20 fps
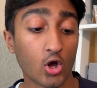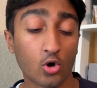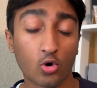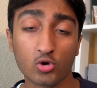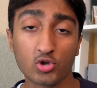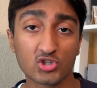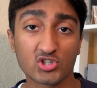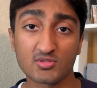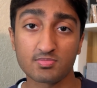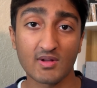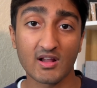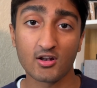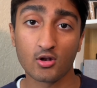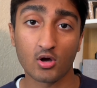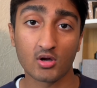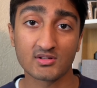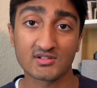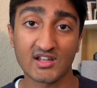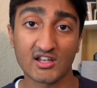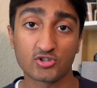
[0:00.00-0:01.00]
or you just play
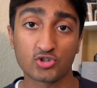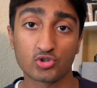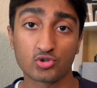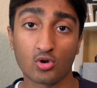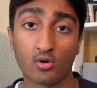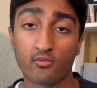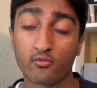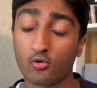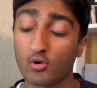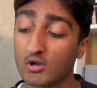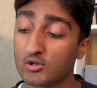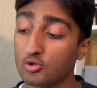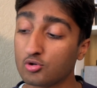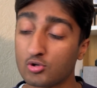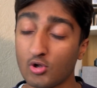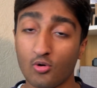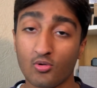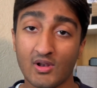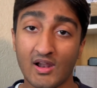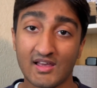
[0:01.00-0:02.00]
long sessions overall and you
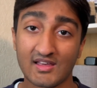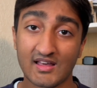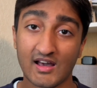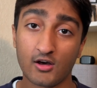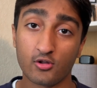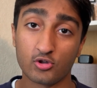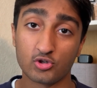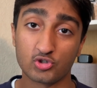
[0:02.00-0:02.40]
don't like how the